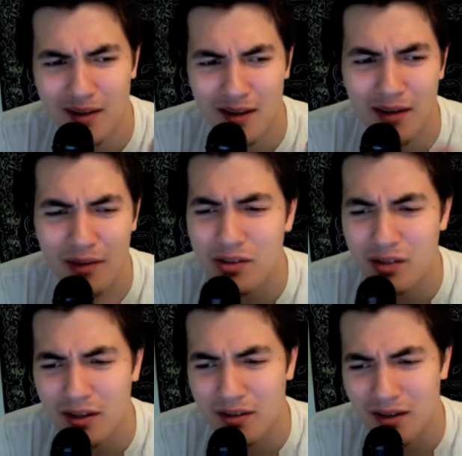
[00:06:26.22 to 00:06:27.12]

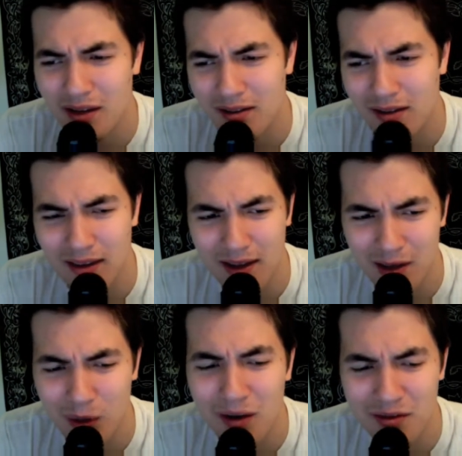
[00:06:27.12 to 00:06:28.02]
eventually he's going to say, like,
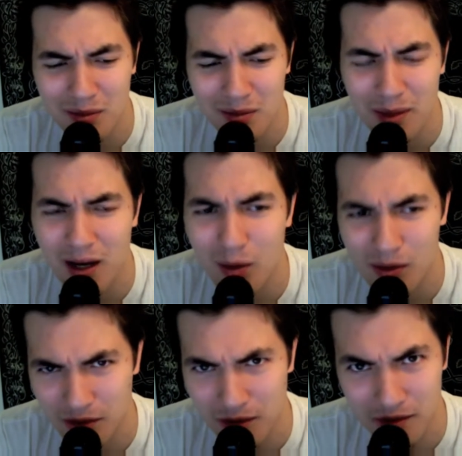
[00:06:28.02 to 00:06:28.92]
the Western
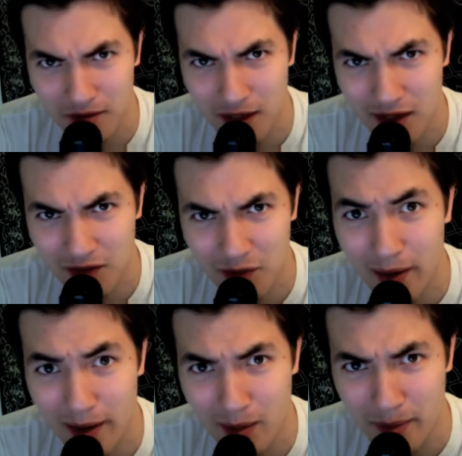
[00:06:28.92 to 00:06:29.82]
powers are deceived by
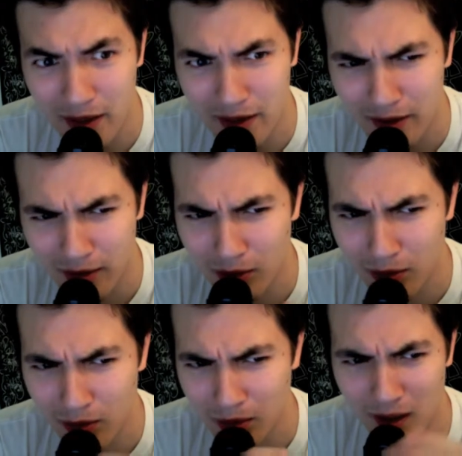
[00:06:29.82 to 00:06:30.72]
Armenia. Ho,
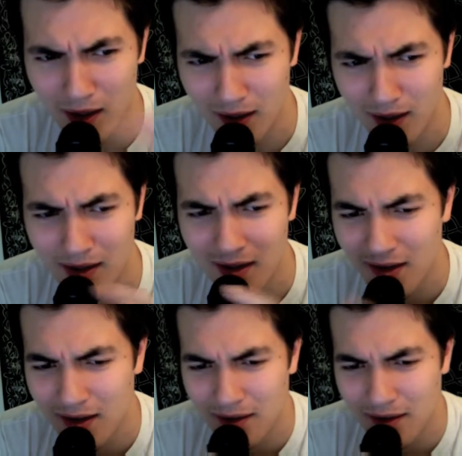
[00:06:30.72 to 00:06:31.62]
ho, ha, ha.
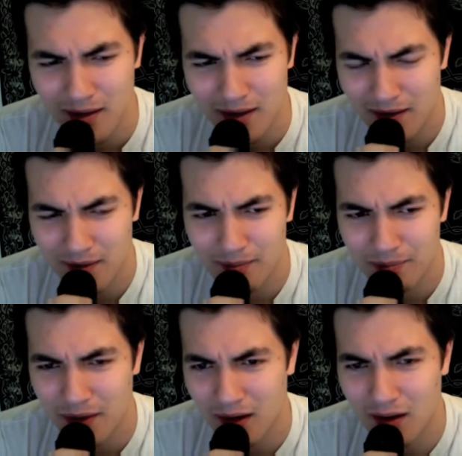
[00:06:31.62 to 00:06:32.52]

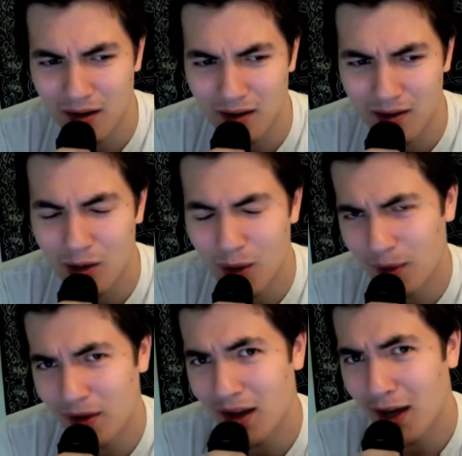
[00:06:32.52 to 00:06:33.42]
Hell, you know
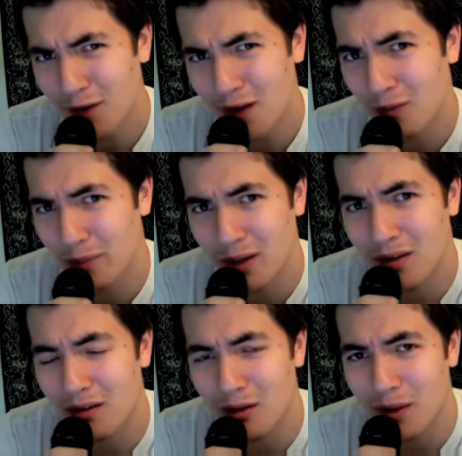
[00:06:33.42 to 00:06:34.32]
what? I've never been to
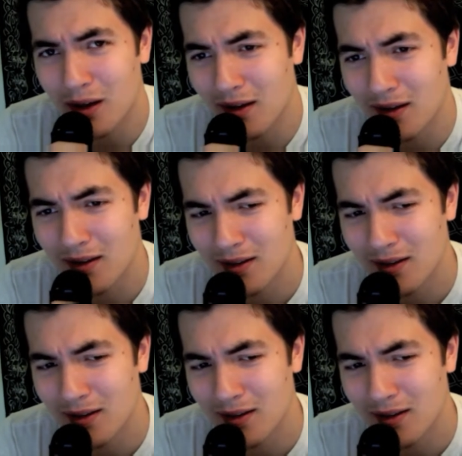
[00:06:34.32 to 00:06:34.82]
Armenia.